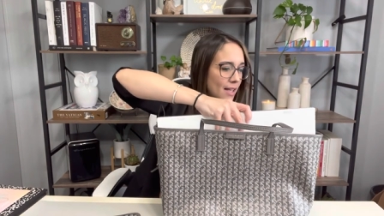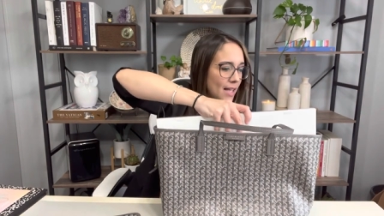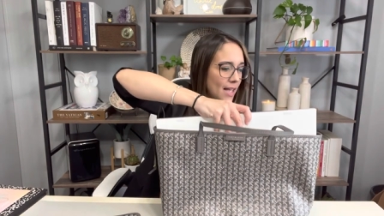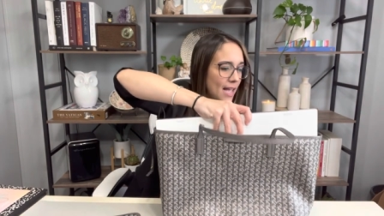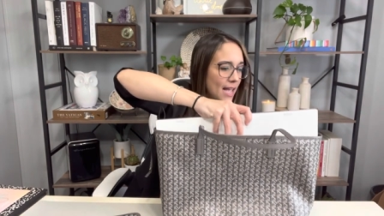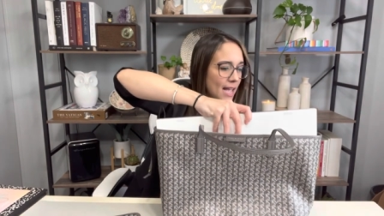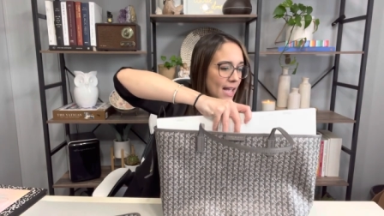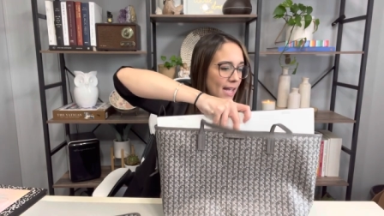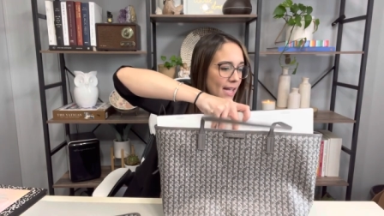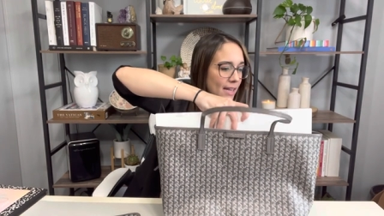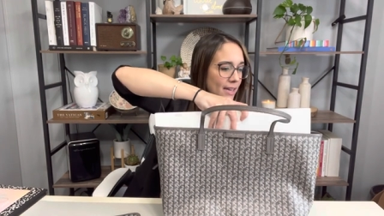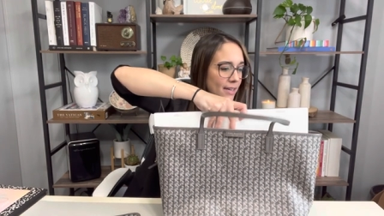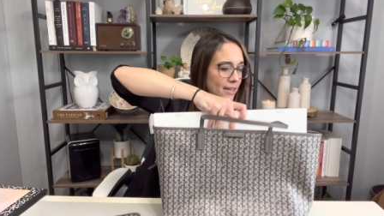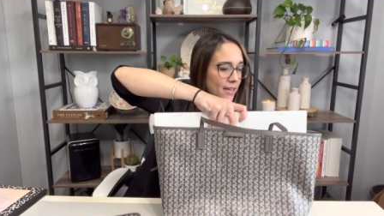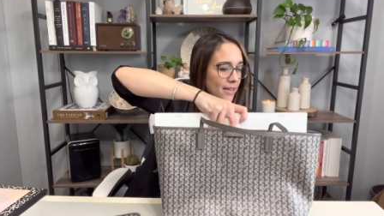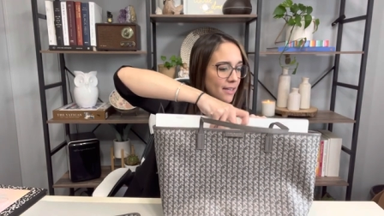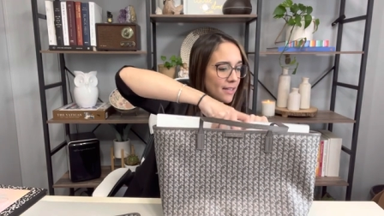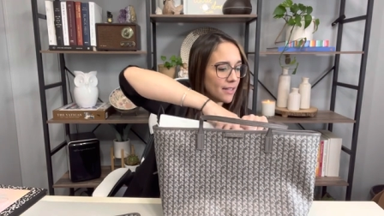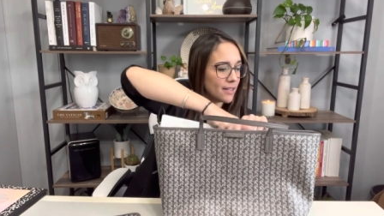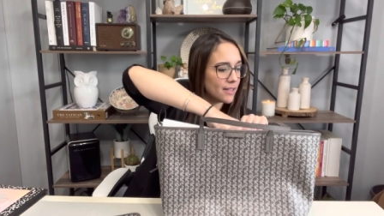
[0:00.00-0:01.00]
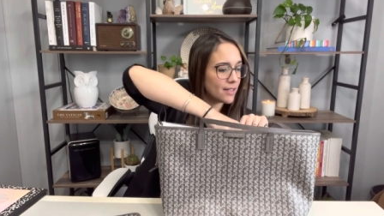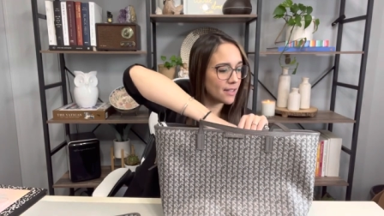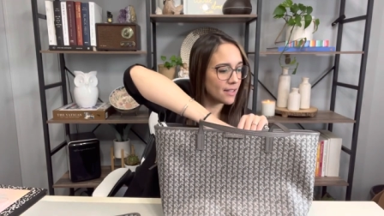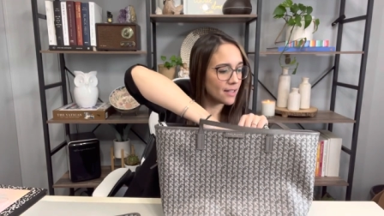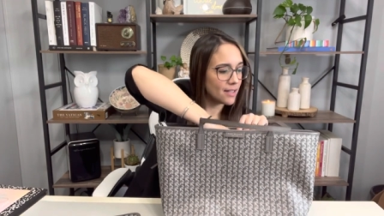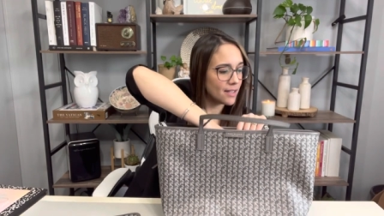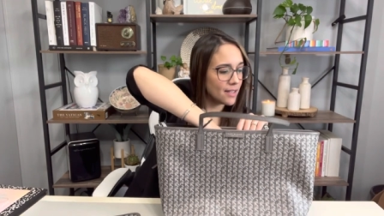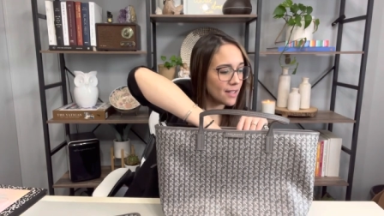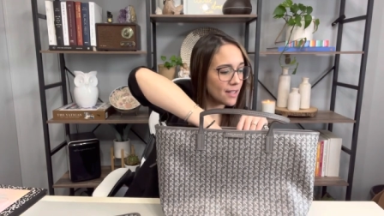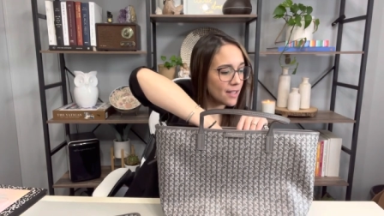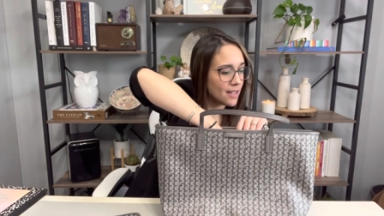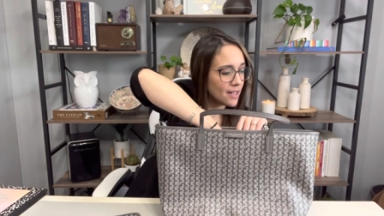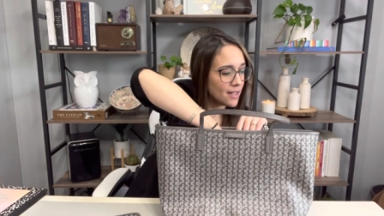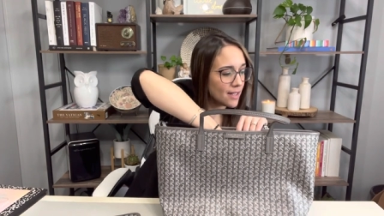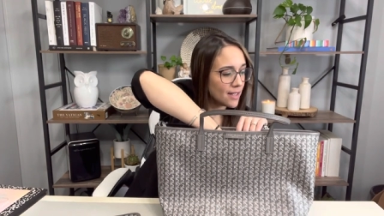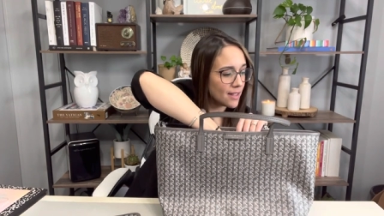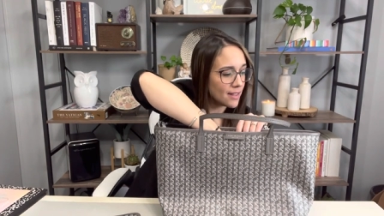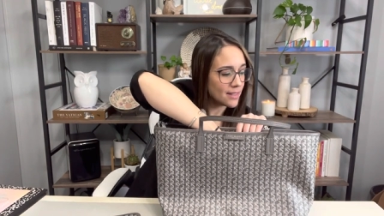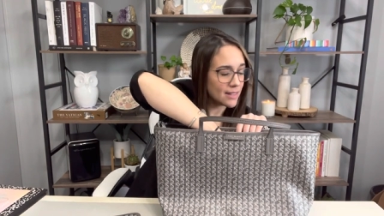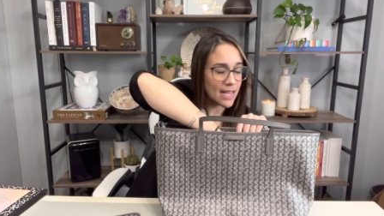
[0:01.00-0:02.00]
And
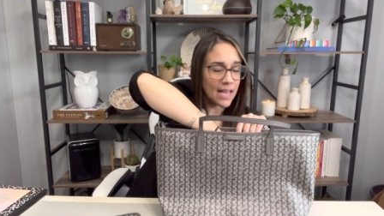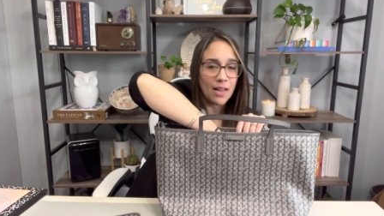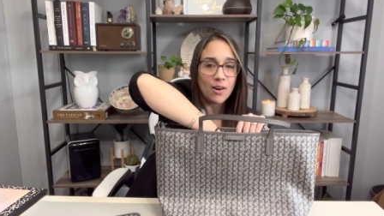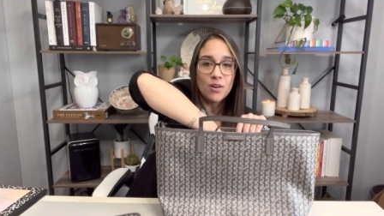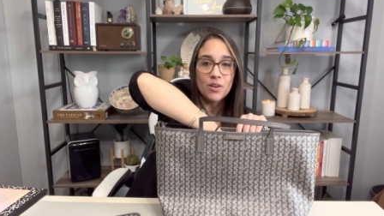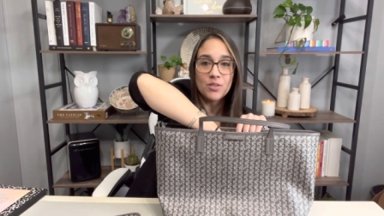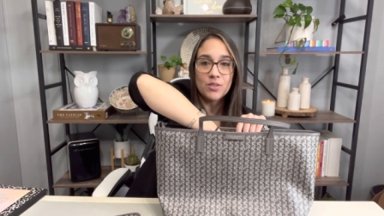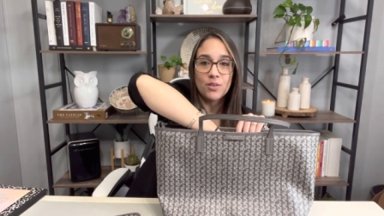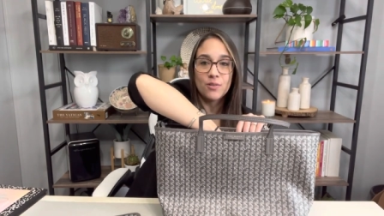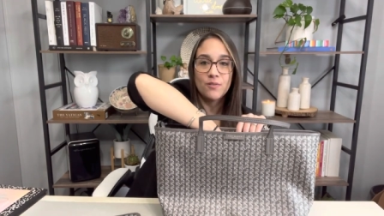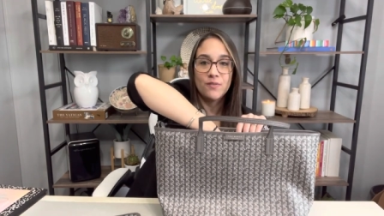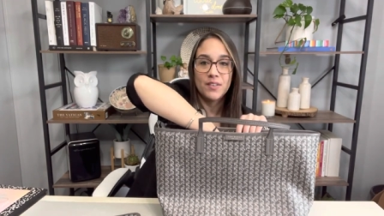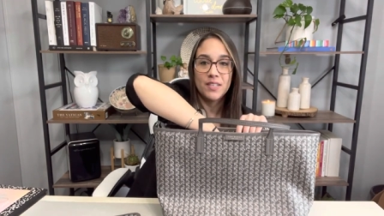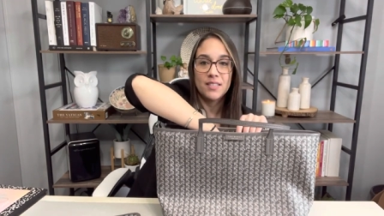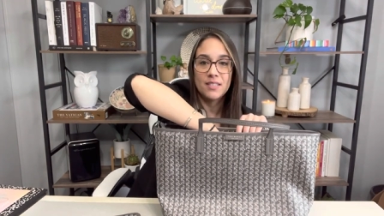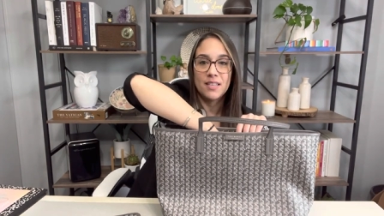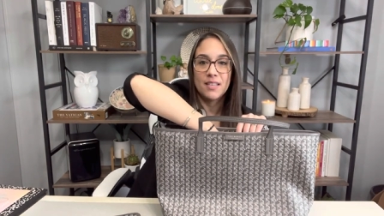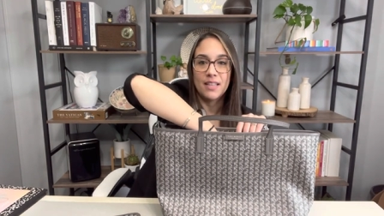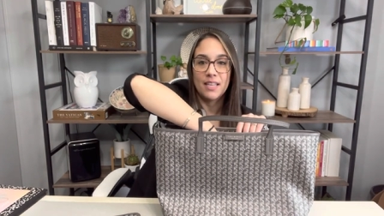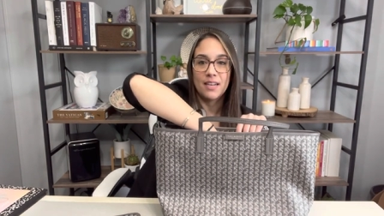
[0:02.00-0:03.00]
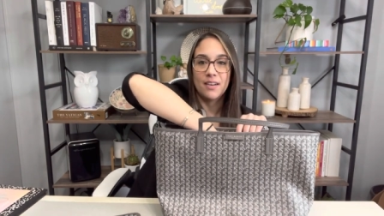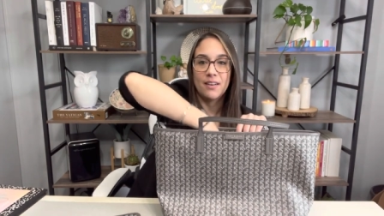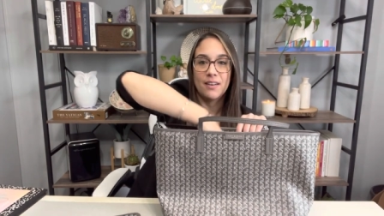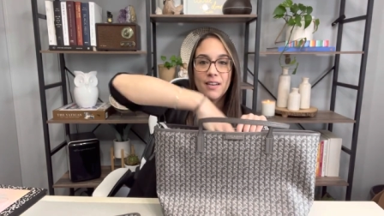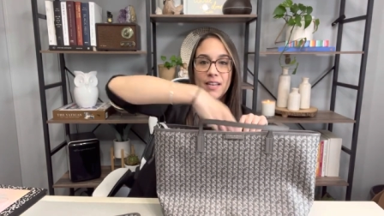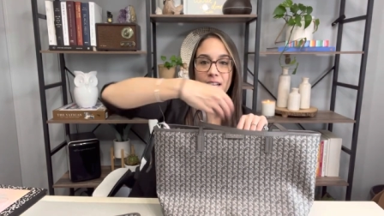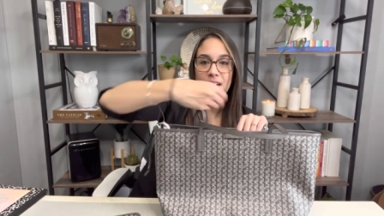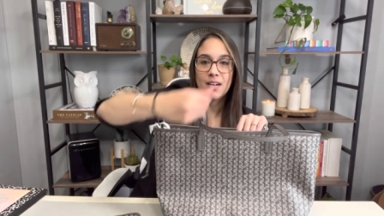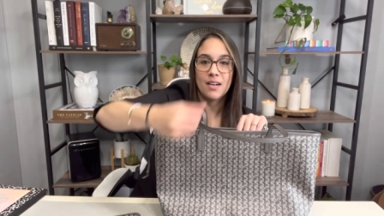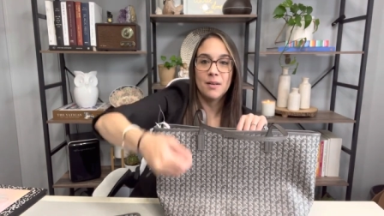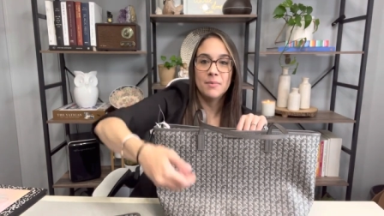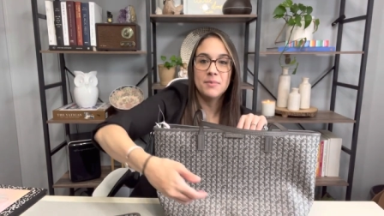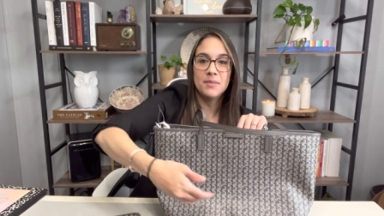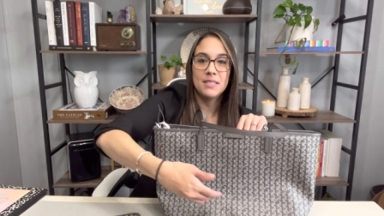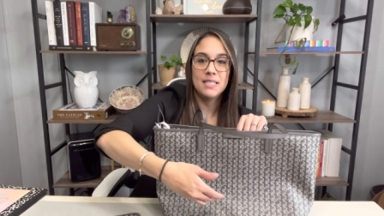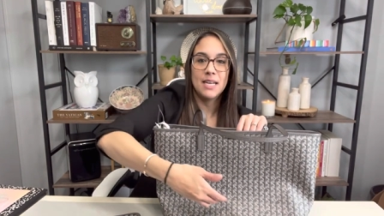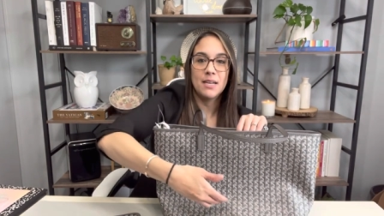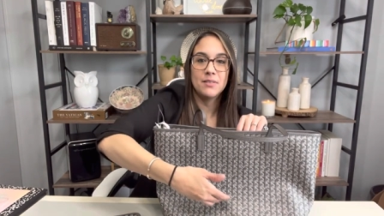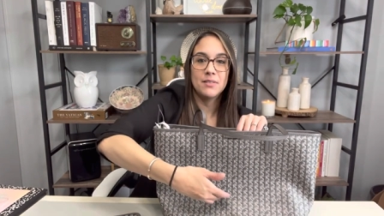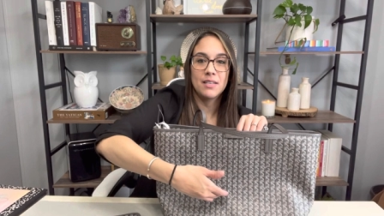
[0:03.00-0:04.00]
that also fits in there. It comes
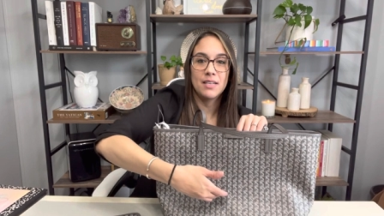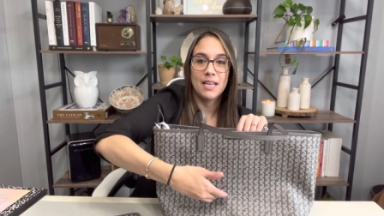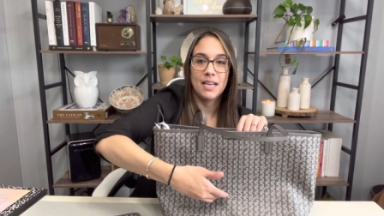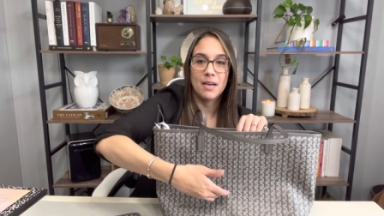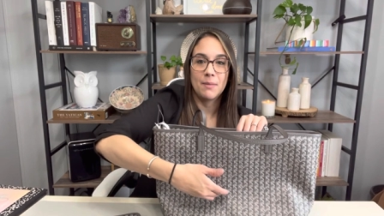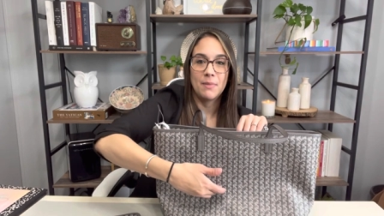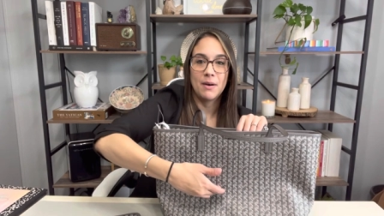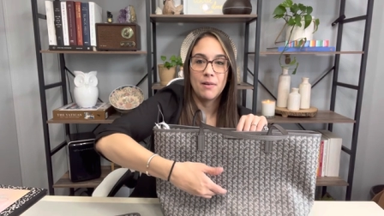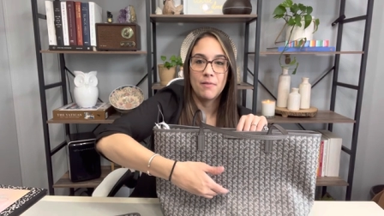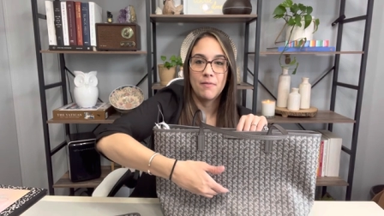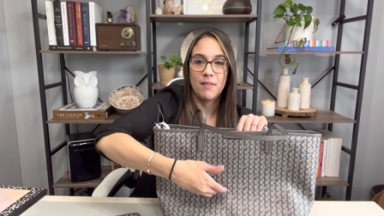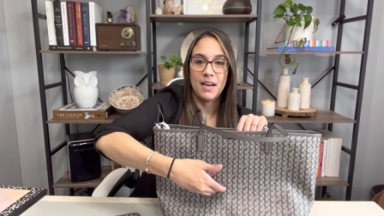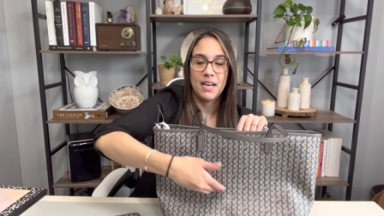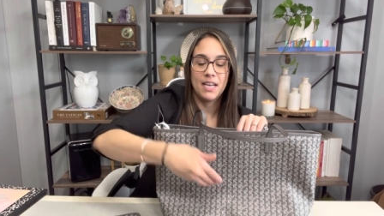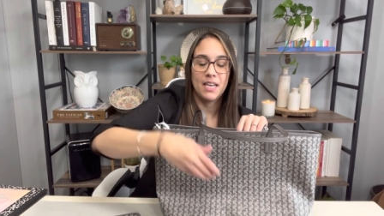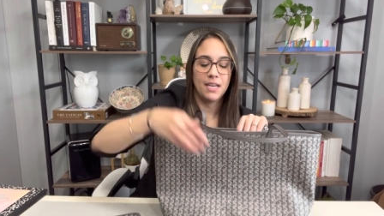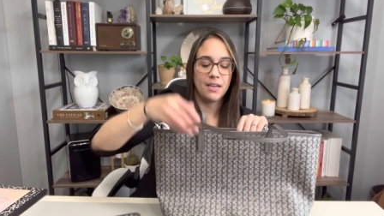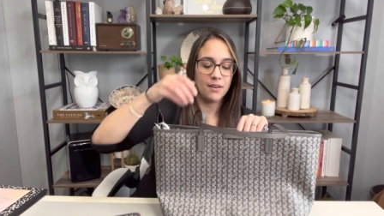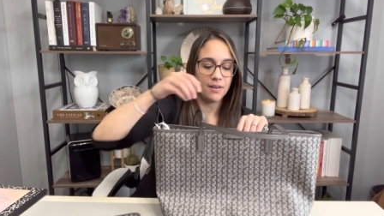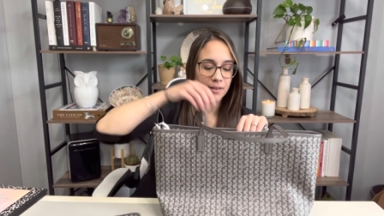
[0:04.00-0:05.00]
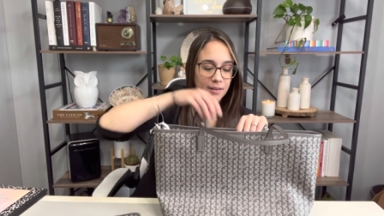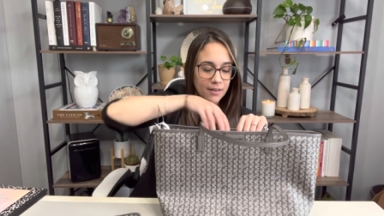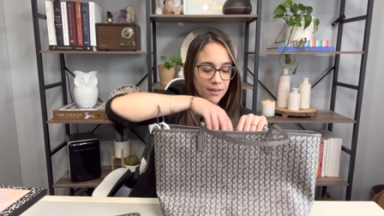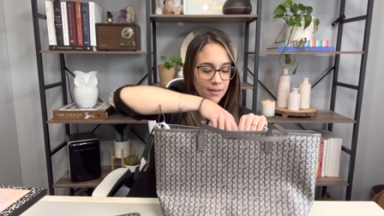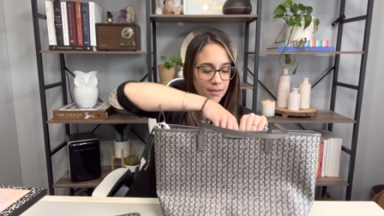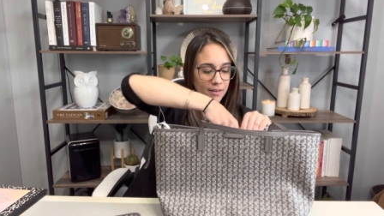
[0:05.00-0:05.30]
down to like about right here.